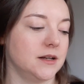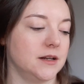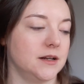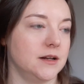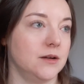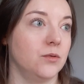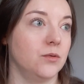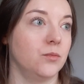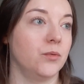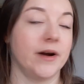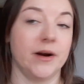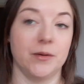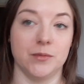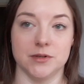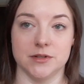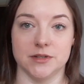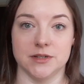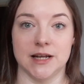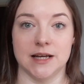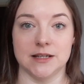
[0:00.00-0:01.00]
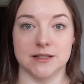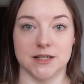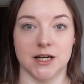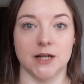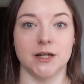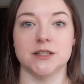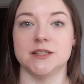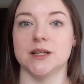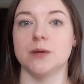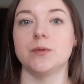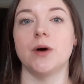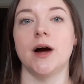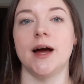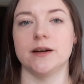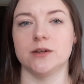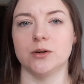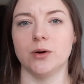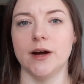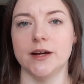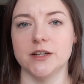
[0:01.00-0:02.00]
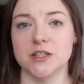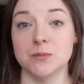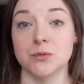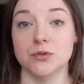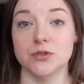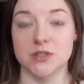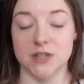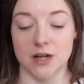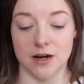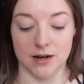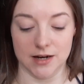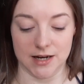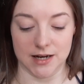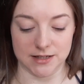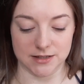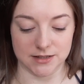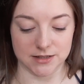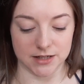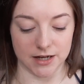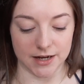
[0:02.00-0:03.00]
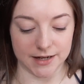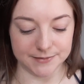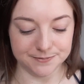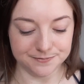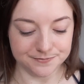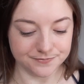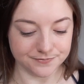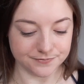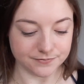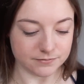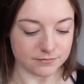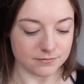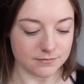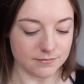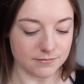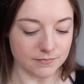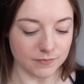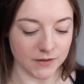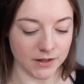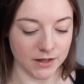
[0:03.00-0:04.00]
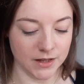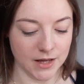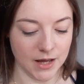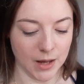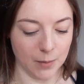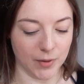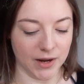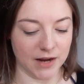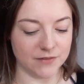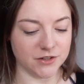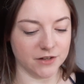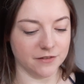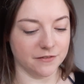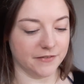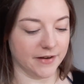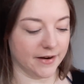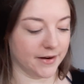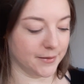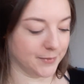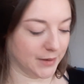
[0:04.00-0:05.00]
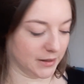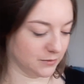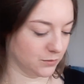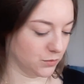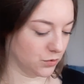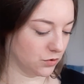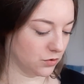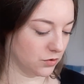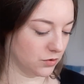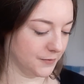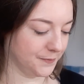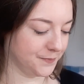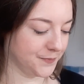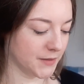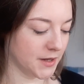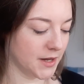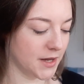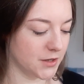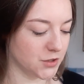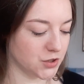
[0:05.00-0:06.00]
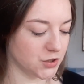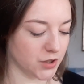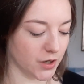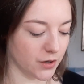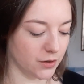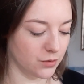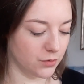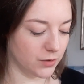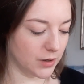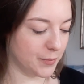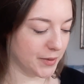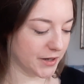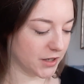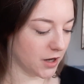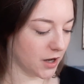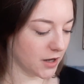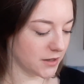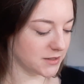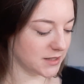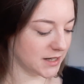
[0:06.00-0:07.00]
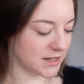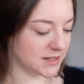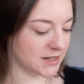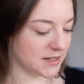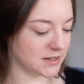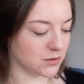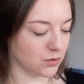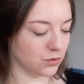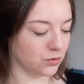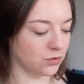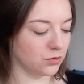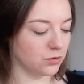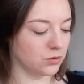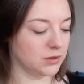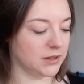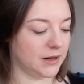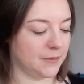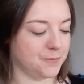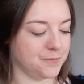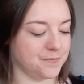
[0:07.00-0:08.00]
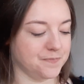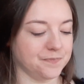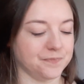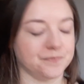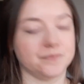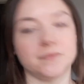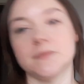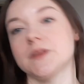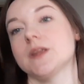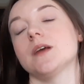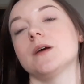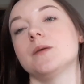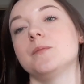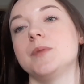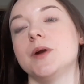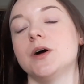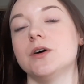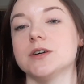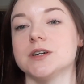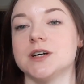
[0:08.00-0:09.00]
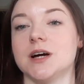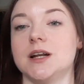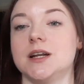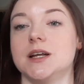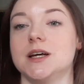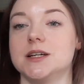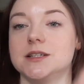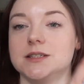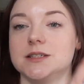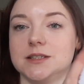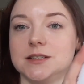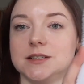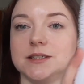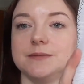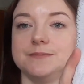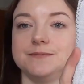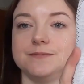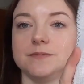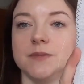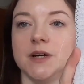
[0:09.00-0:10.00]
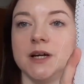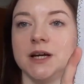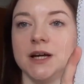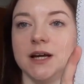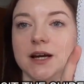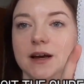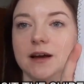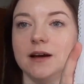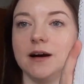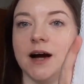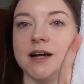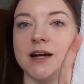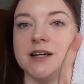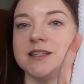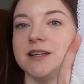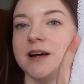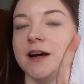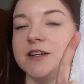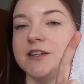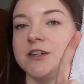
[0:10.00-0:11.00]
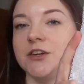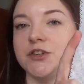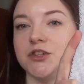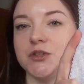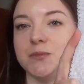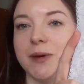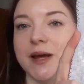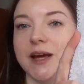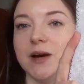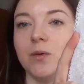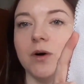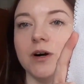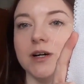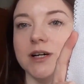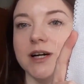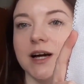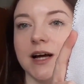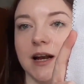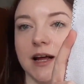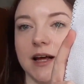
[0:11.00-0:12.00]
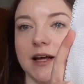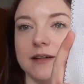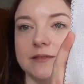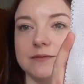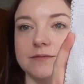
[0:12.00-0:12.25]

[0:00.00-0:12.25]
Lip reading: where it was last time, because I had quite a small start last time, but I've done a fair amount more. So because it is all block colours, I decided to just pick one colour